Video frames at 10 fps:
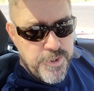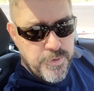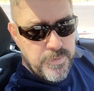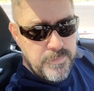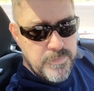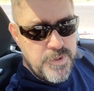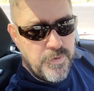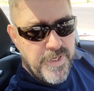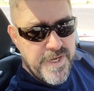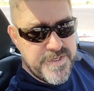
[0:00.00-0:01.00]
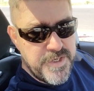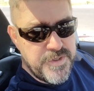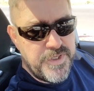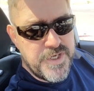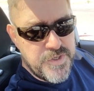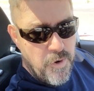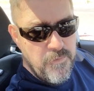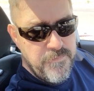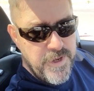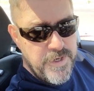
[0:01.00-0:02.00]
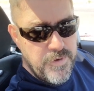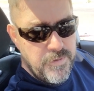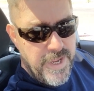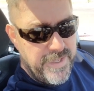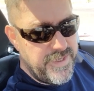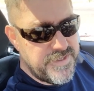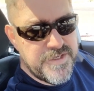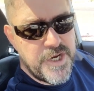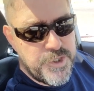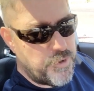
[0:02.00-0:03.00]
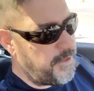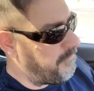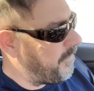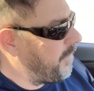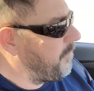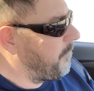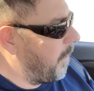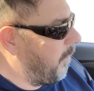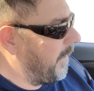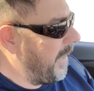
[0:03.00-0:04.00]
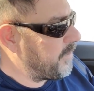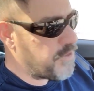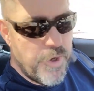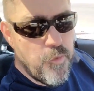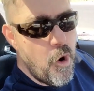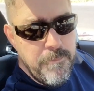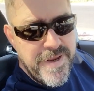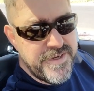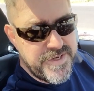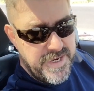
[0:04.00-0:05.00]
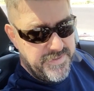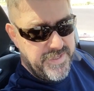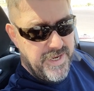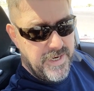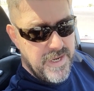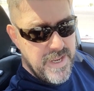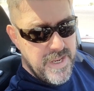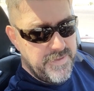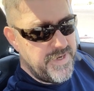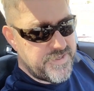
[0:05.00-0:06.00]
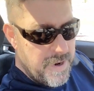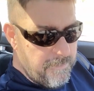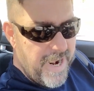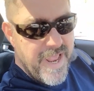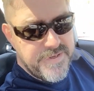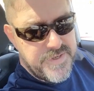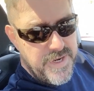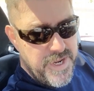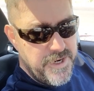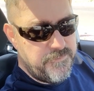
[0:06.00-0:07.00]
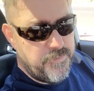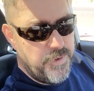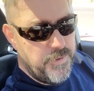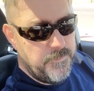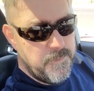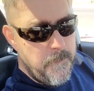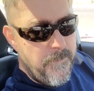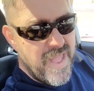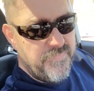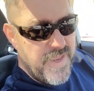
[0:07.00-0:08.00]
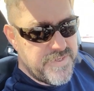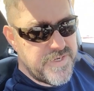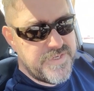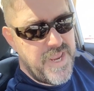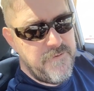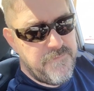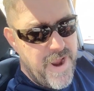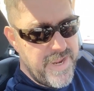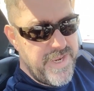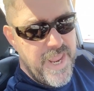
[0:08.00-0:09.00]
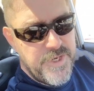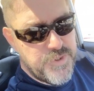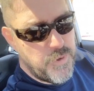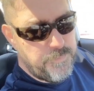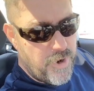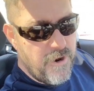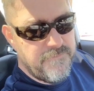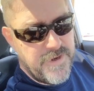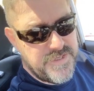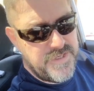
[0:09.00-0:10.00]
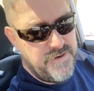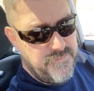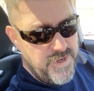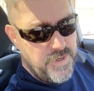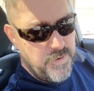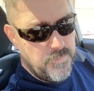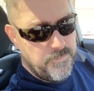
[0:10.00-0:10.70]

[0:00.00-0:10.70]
you to listen to this whole video, and this is a short video, okay, so you won't miss anything. There's a blessing here for you. This is a financial prophecy video,